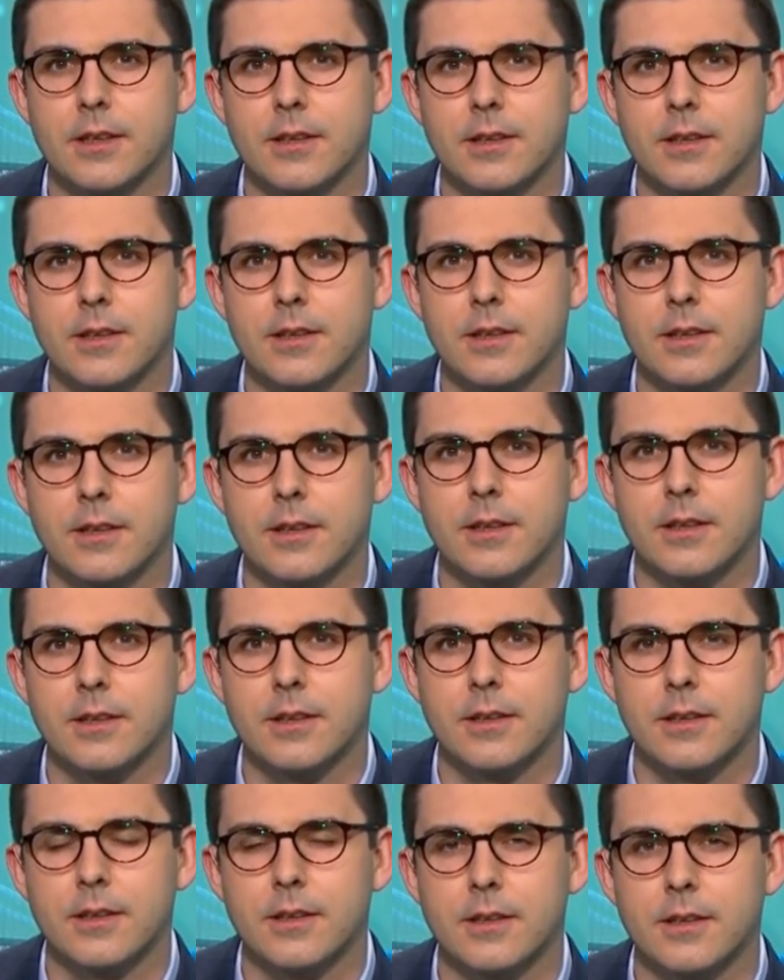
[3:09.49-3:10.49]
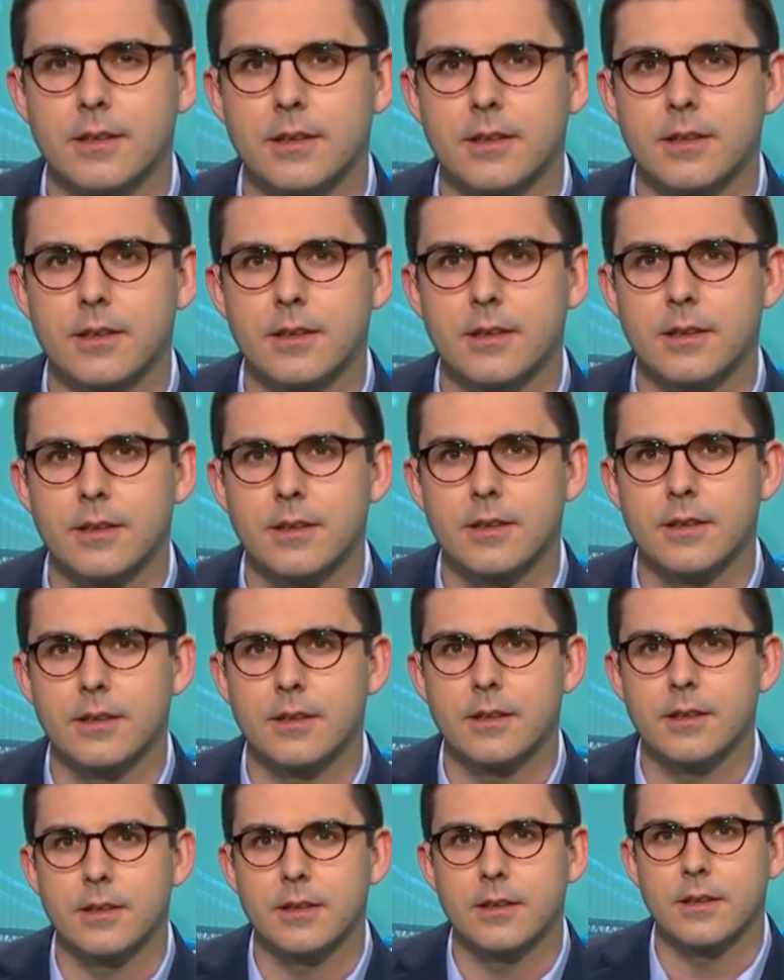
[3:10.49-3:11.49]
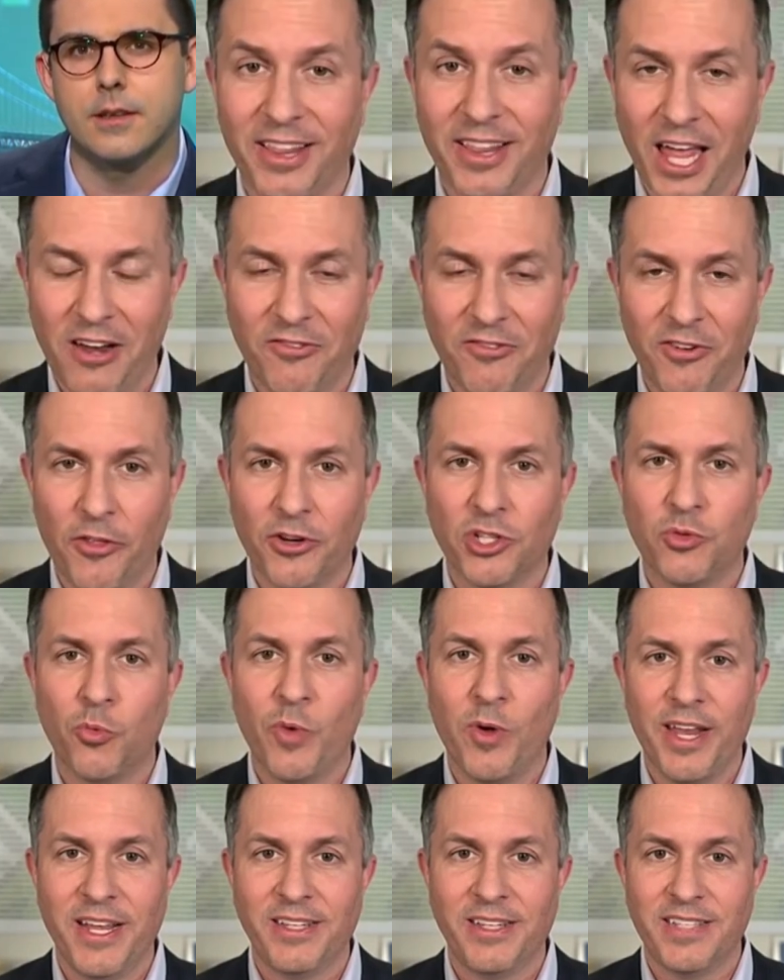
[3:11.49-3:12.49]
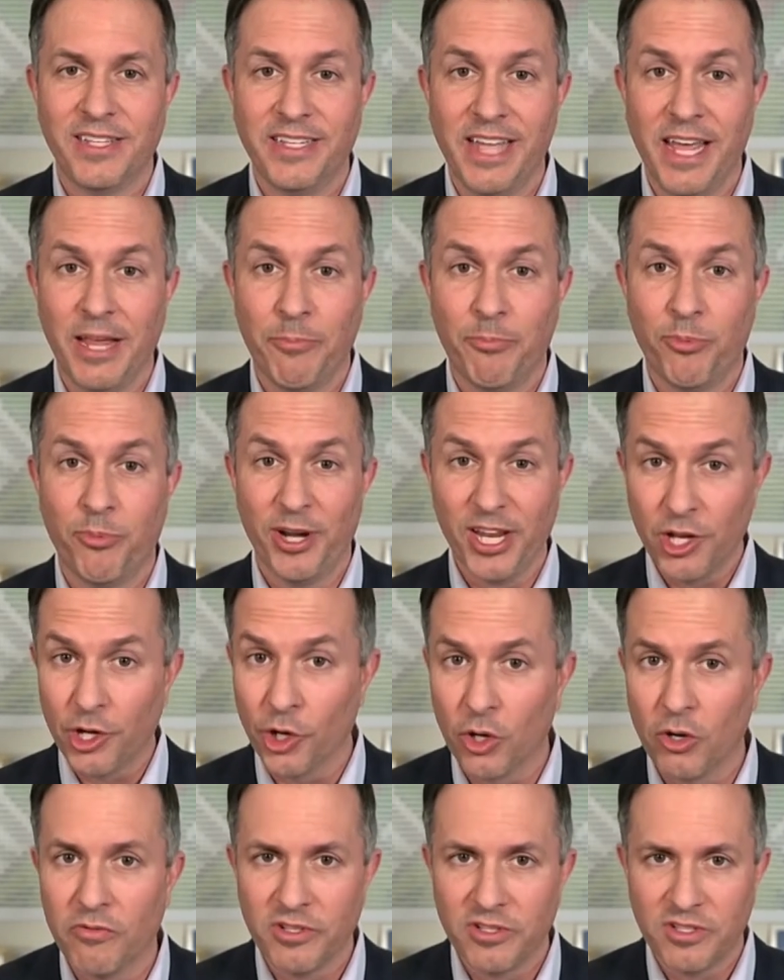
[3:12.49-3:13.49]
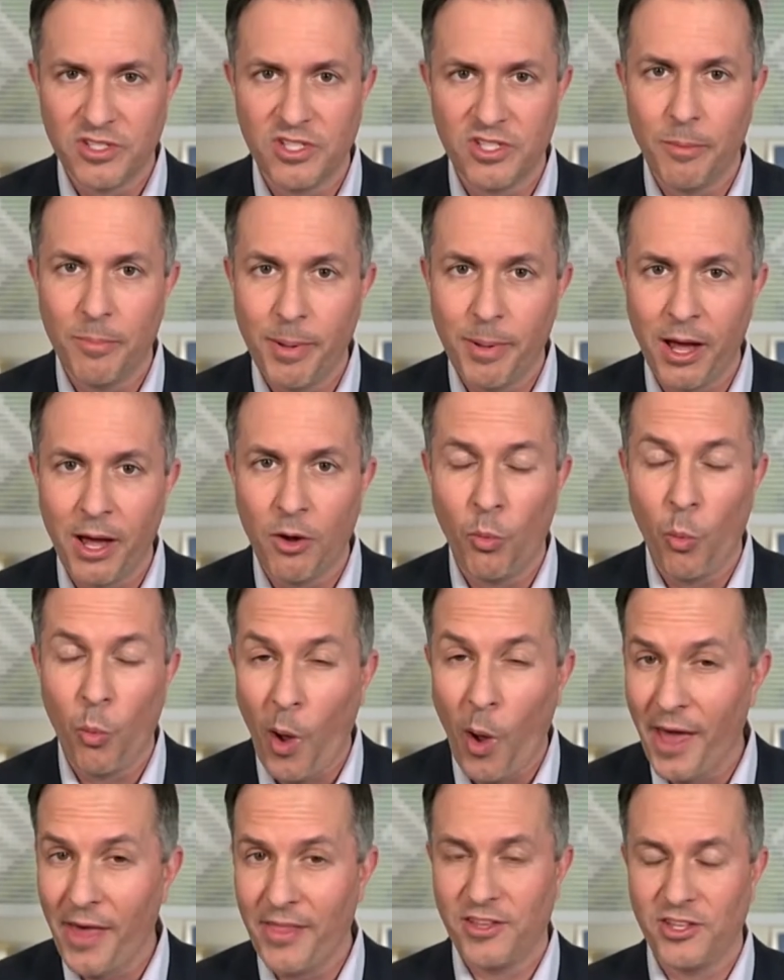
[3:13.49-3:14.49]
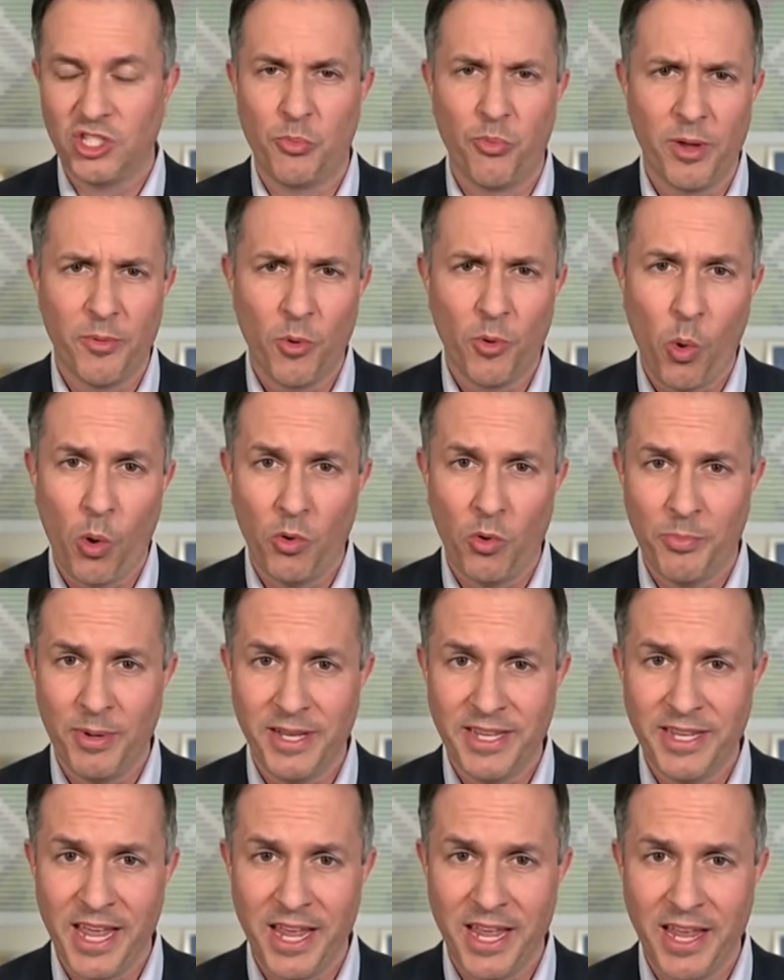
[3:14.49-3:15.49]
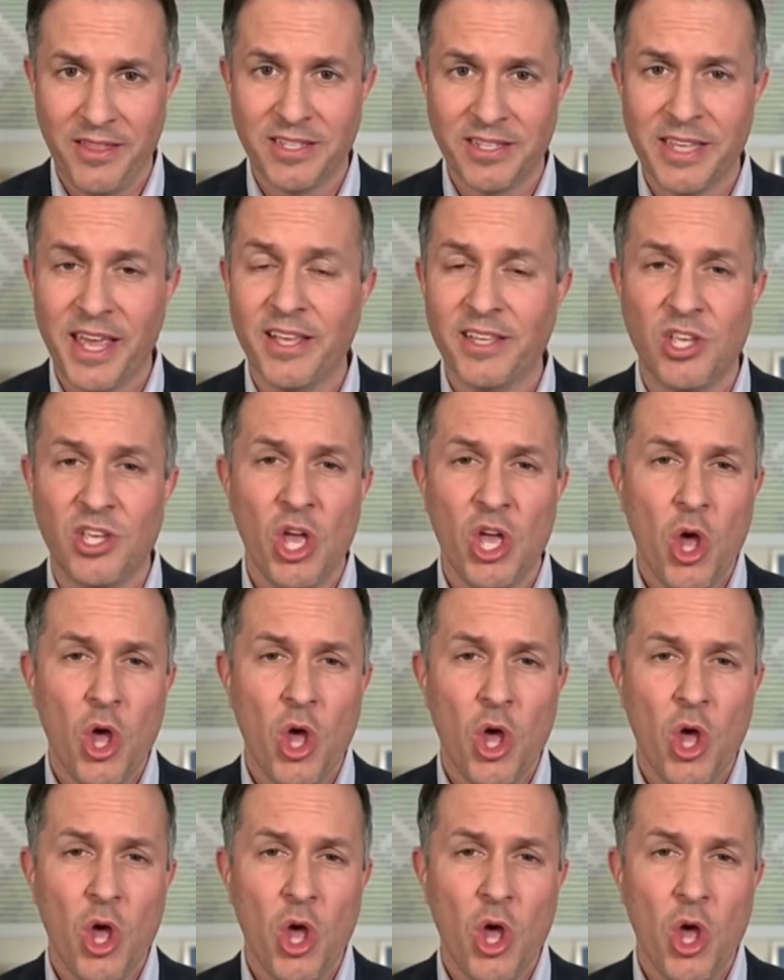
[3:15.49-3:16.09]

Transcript: I have to say, I and I think a lot of others went in today pretty nervous about why the Supreme Court would be taking this case,